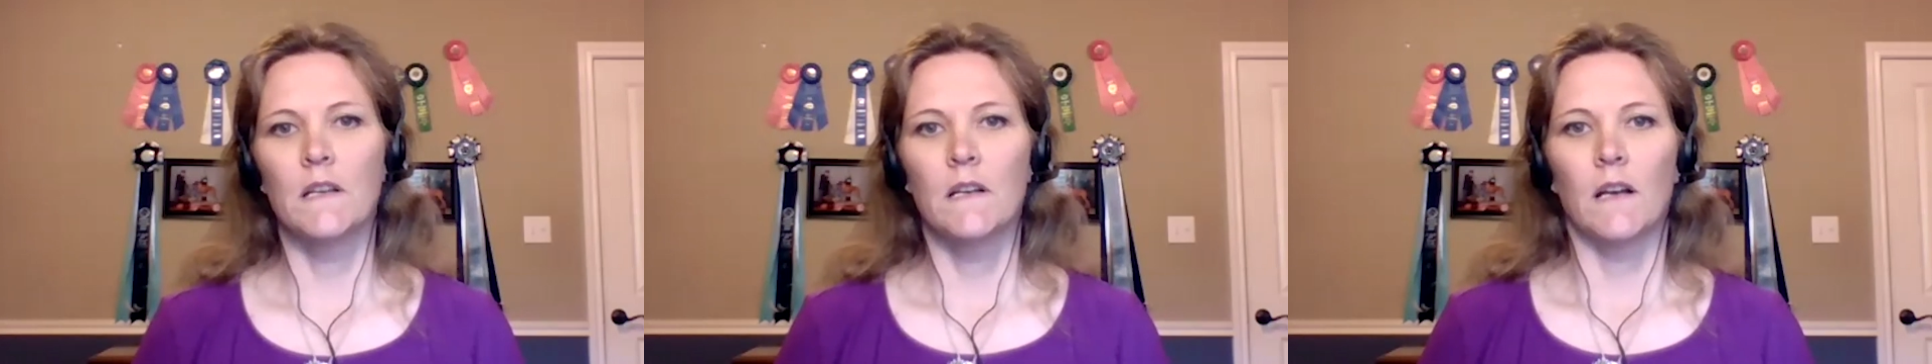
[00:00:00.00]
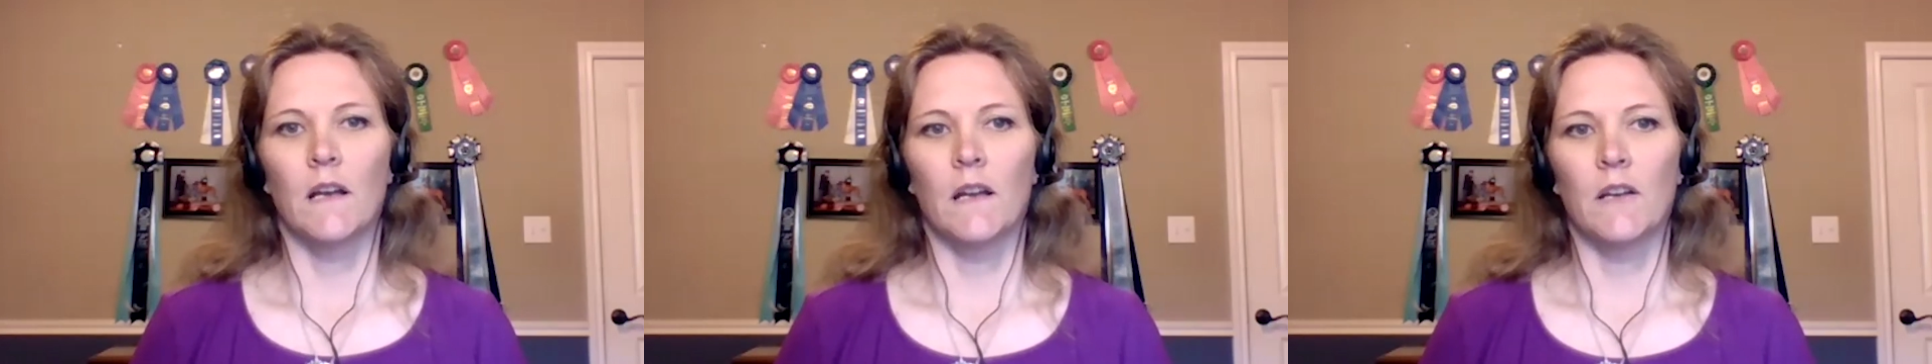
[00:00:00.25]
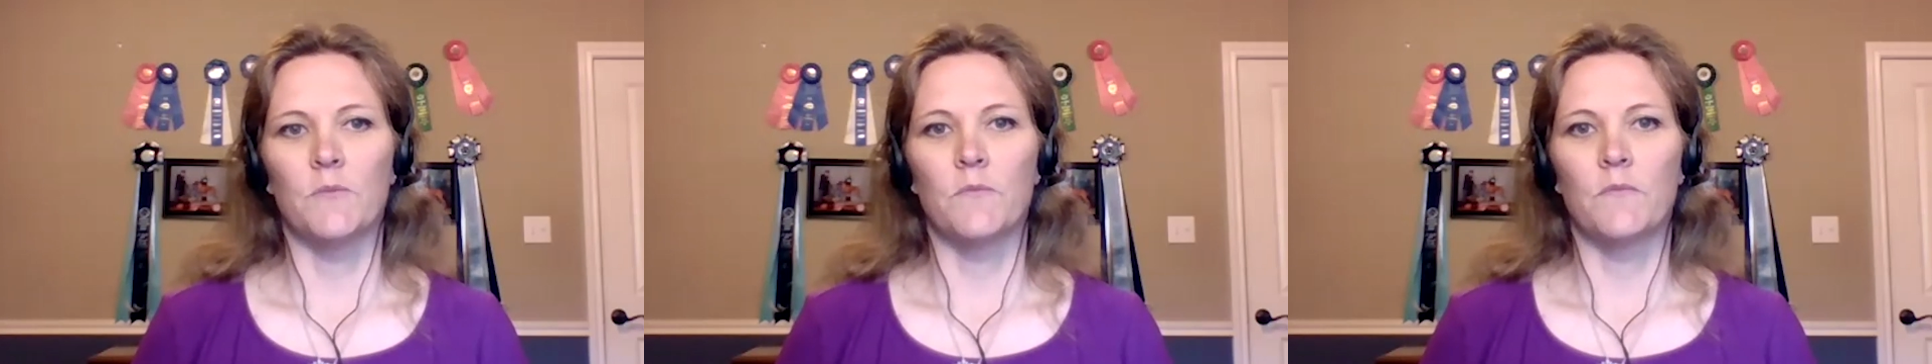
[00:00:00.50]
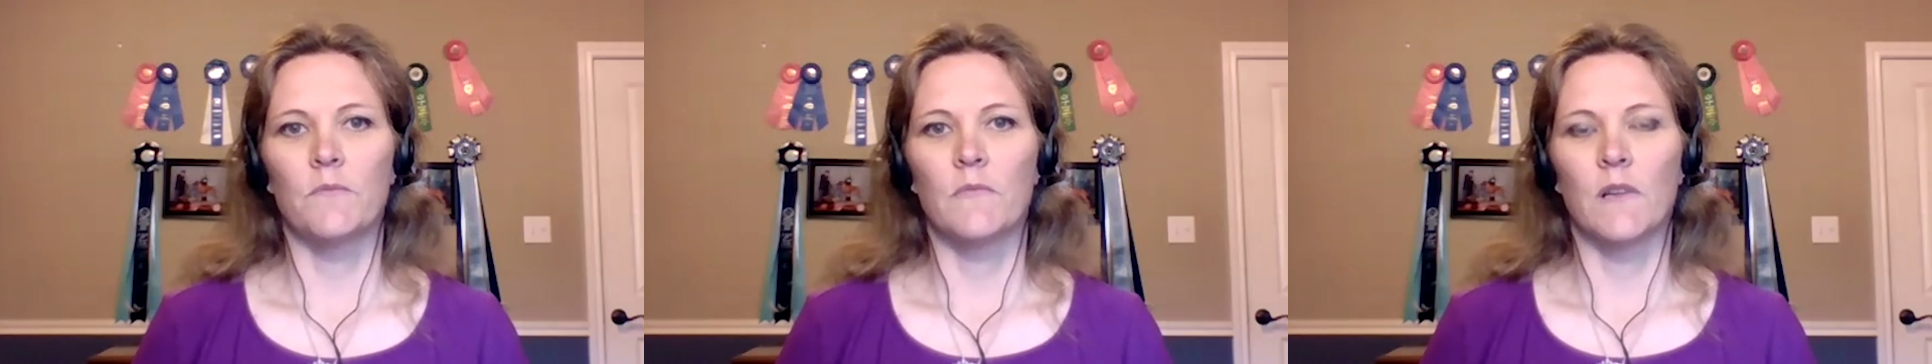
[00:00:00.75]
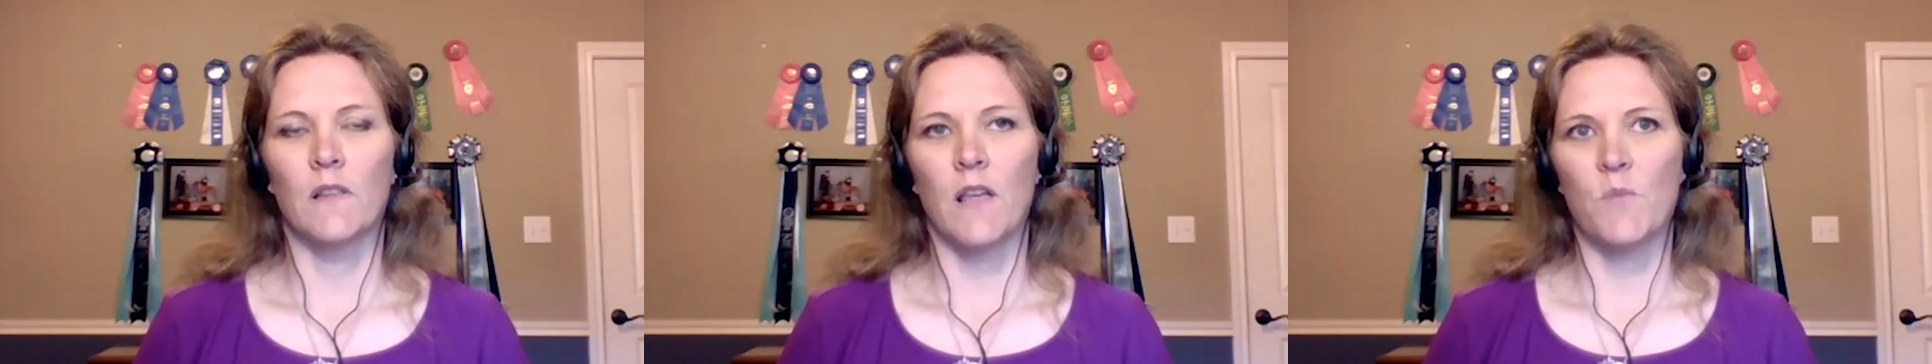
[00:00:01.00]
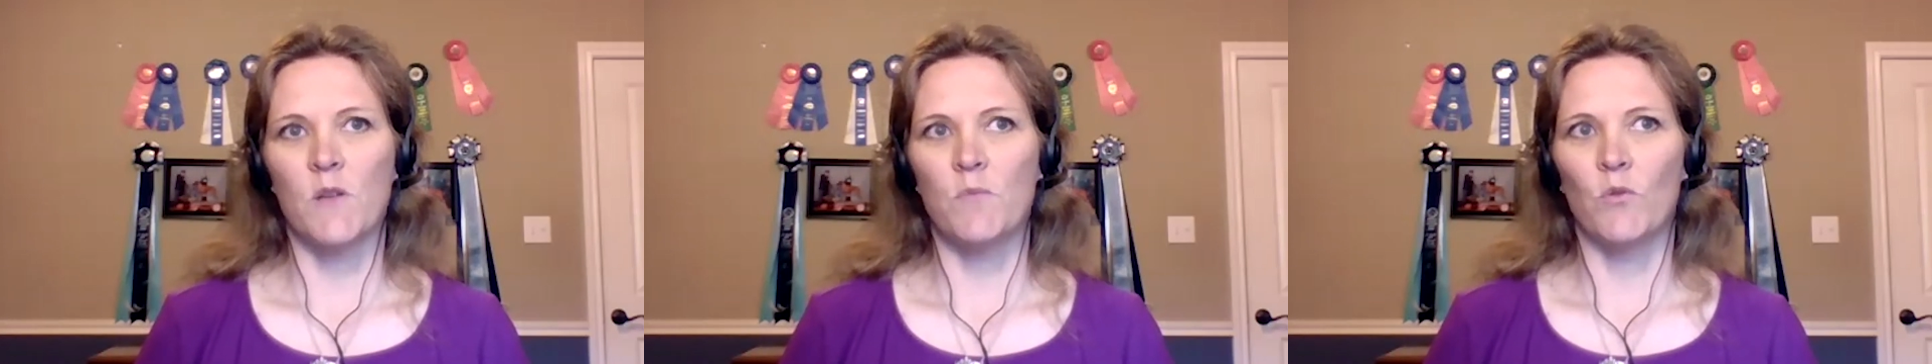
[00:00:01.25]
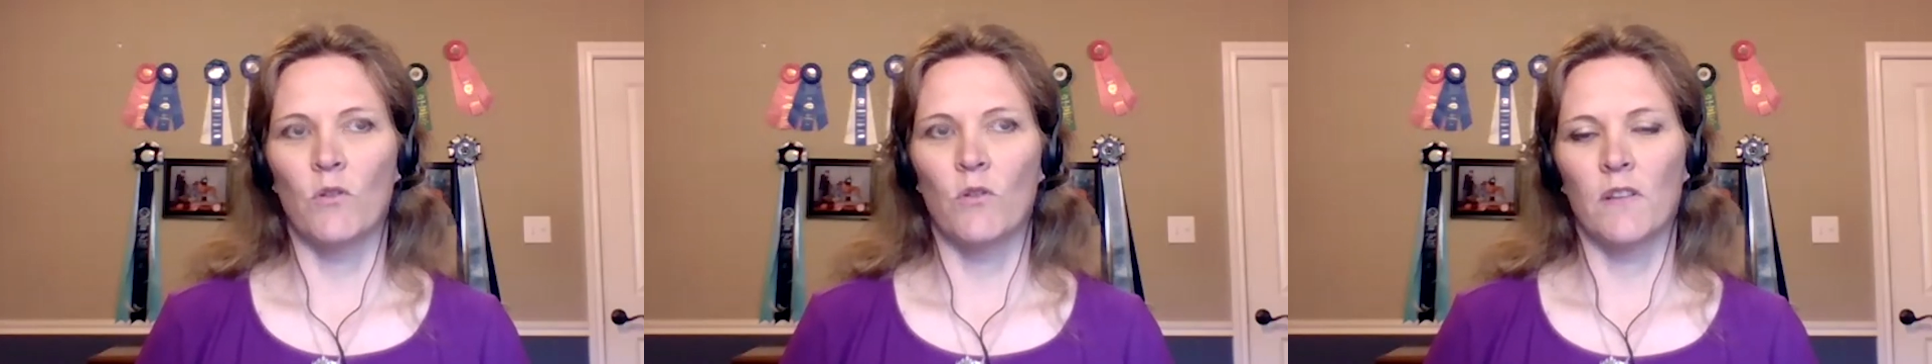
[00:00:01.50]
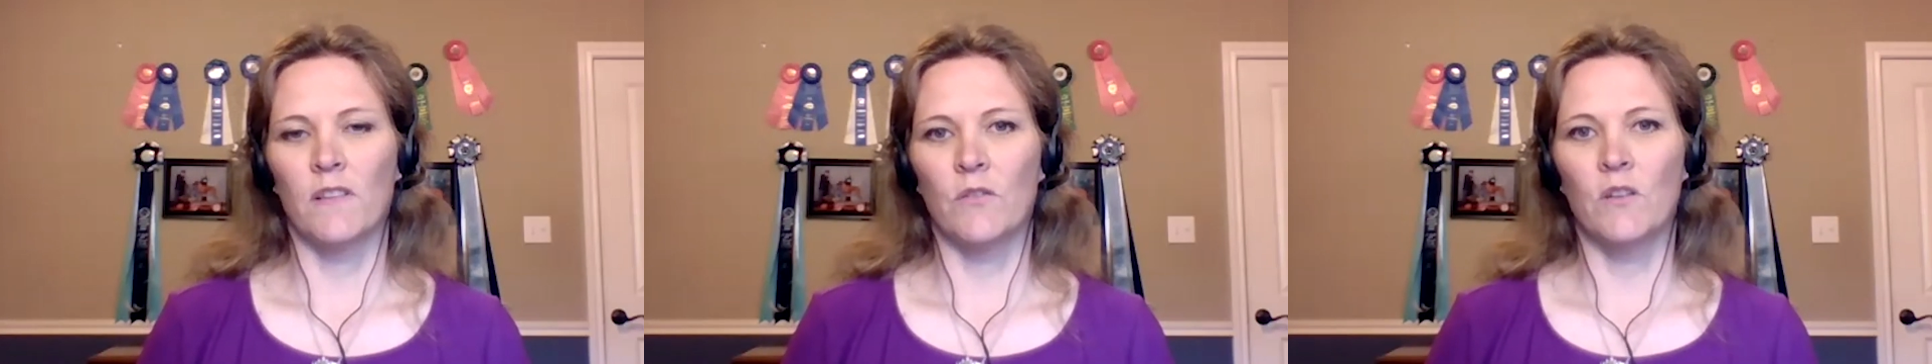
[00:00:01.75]
A lot of people,
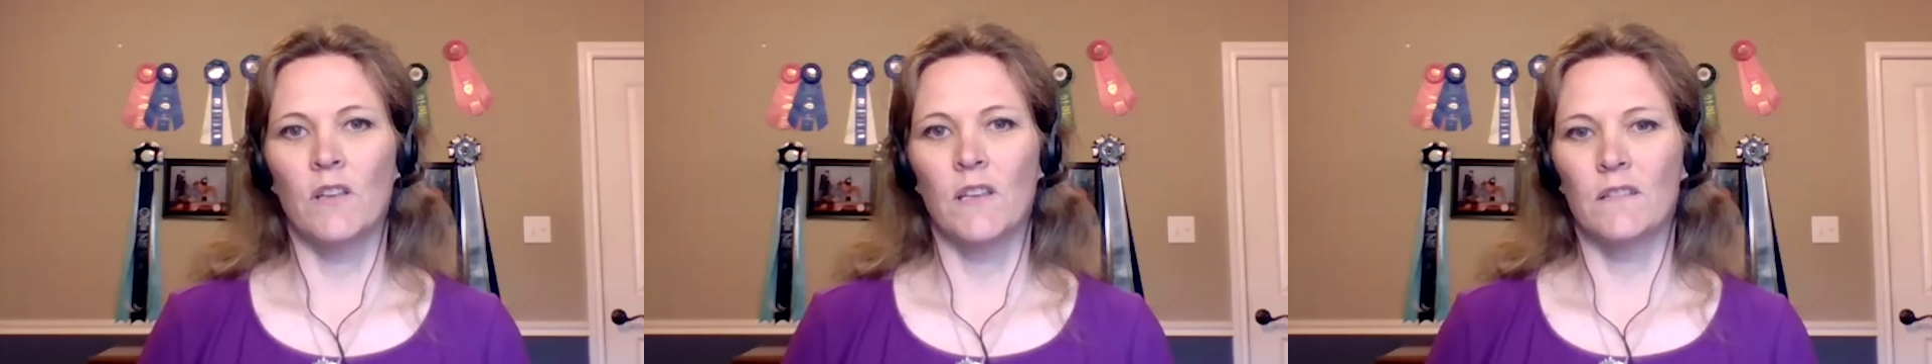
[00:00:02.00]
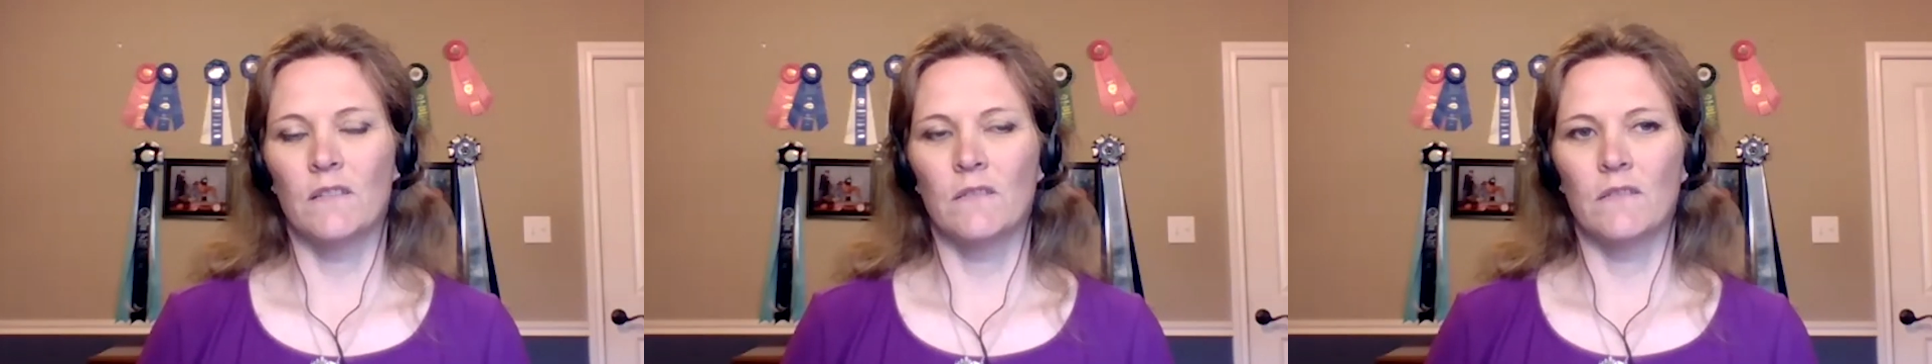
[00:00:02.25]
you can get